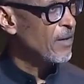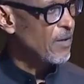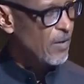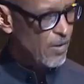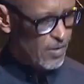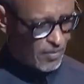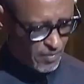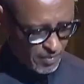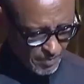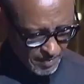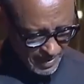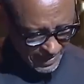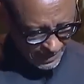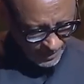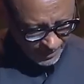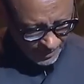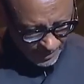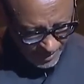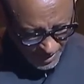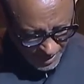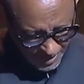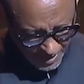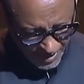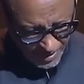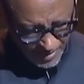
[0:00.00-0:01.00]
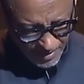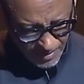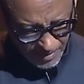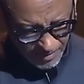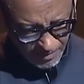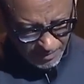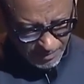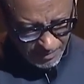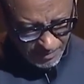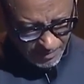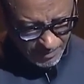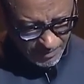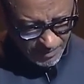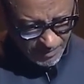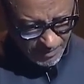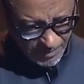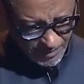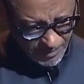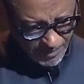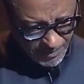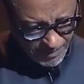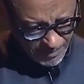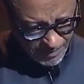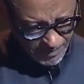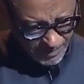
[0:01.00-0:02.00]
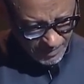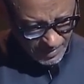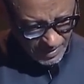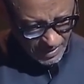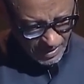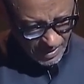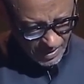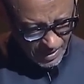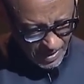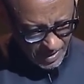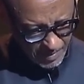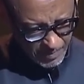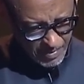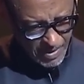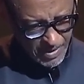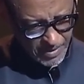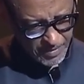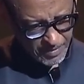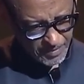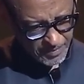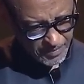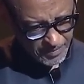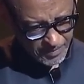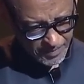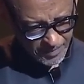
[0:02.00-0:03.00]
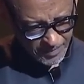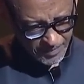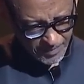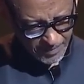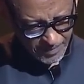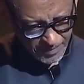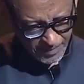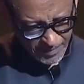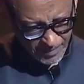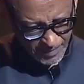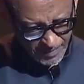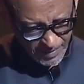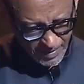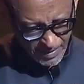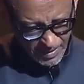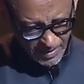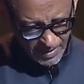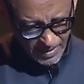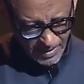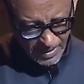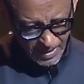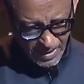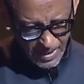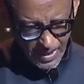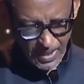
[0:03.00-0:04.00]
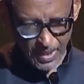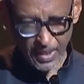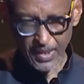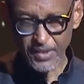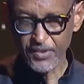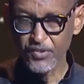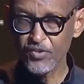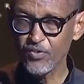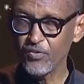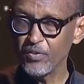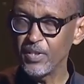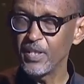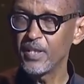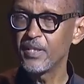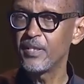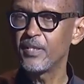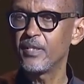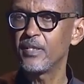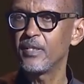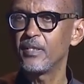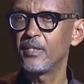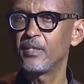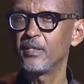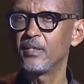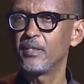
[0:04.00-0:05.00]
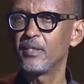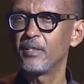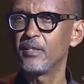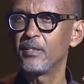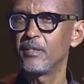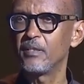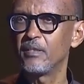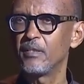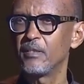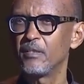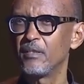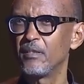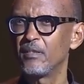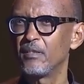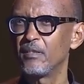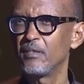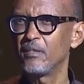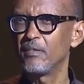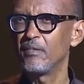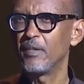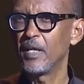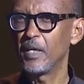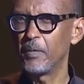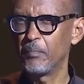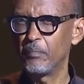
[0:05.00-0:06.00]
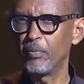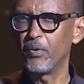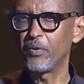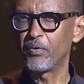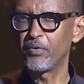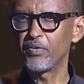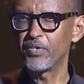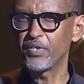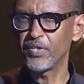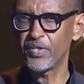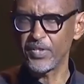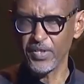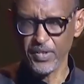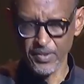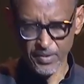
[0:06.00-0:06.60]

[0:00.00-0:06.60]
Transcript: on migration, labor, illustrate the hypocrisy.